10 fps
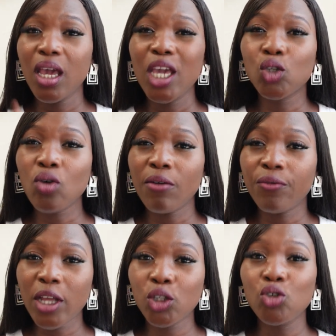It will
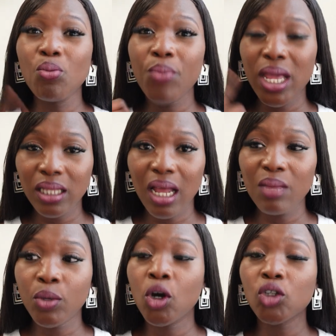affect you
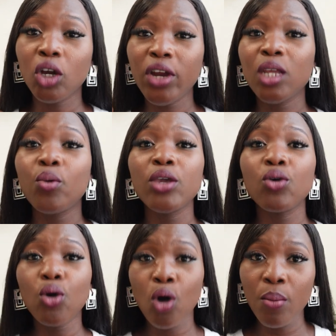mentally, because already when
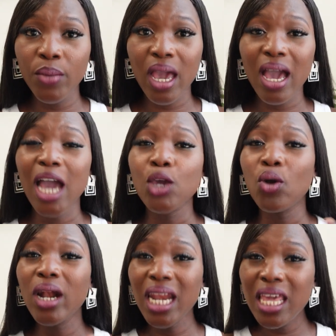you come here and
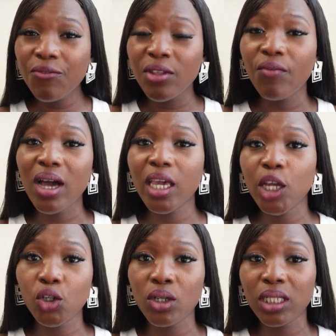you leave the
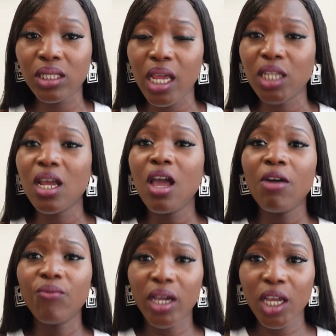vacation stage
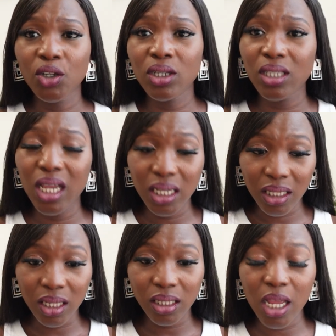
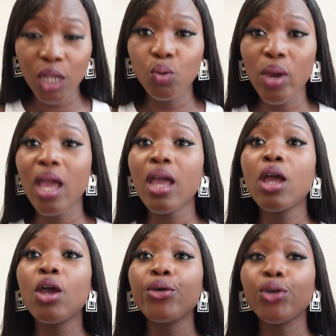is the stage where
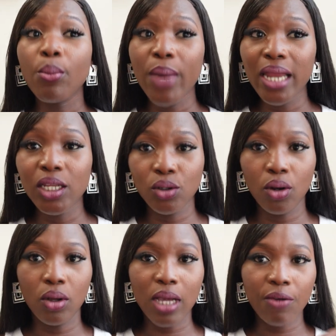your mind is no
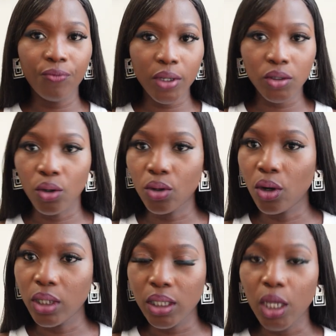longer fixed on
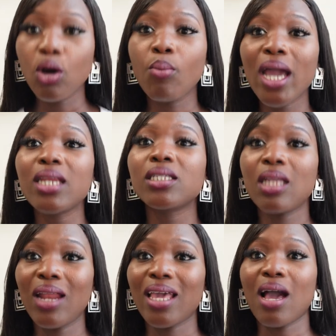holiday. Your mind is
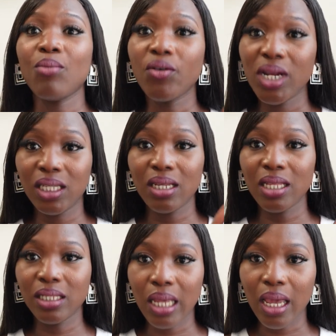now like, I'm a
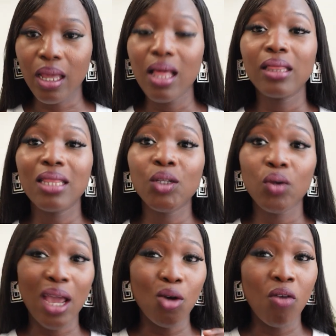resident here. That's
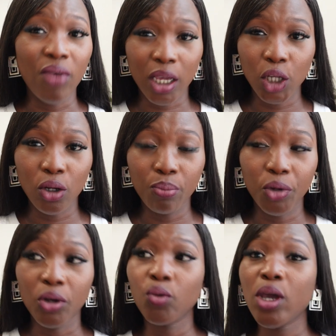what I call vacation
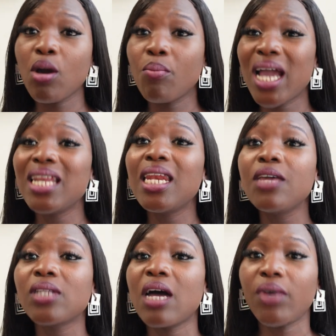period. When your mind
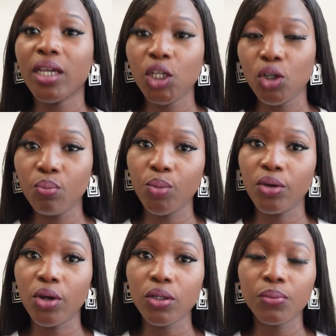leaves that vacation
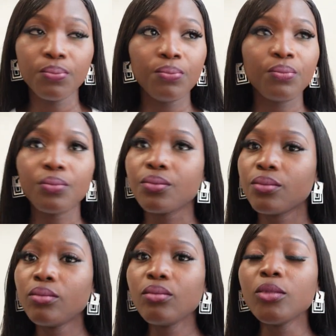period,
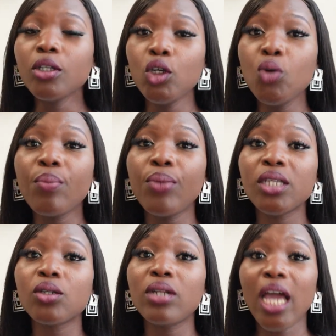you'll be
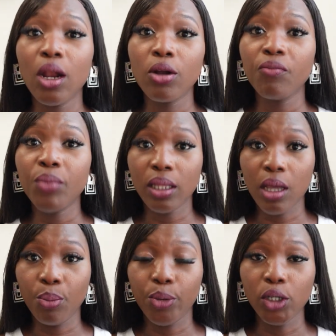placed under a lot of
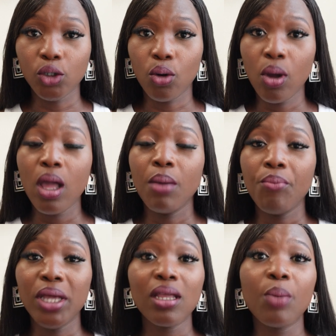mental pressure
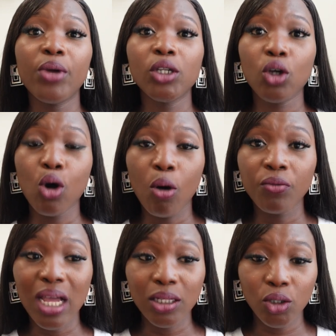
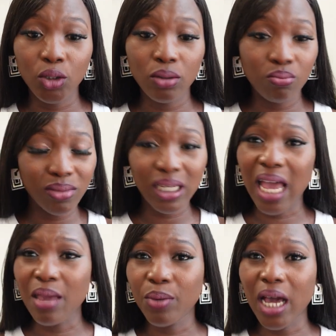of that
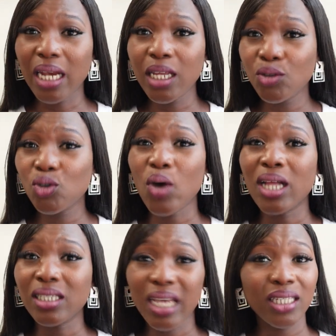type can lead to
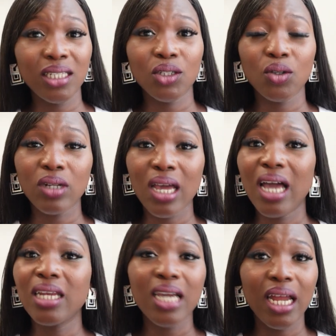anxiety disorder,
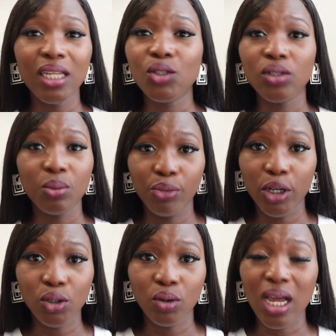and it can lead to
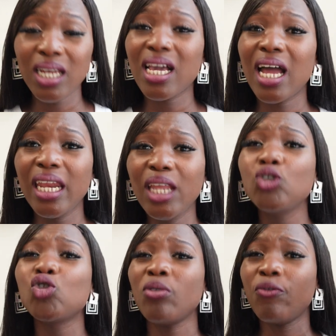depression, and it can lead
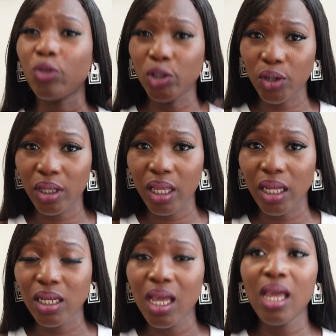you to be
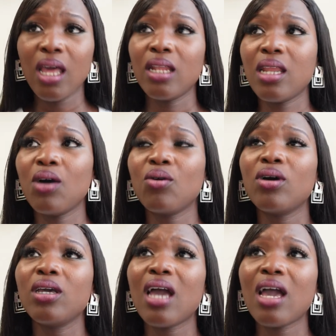frustrated. Now,
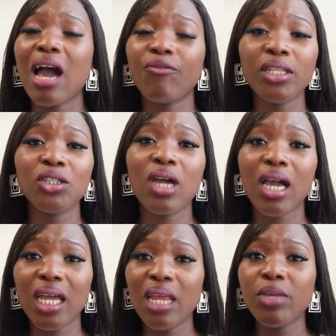affecting your
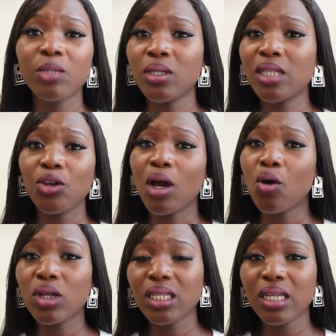academics means that you are
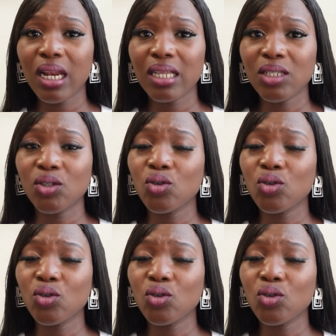cutting classes.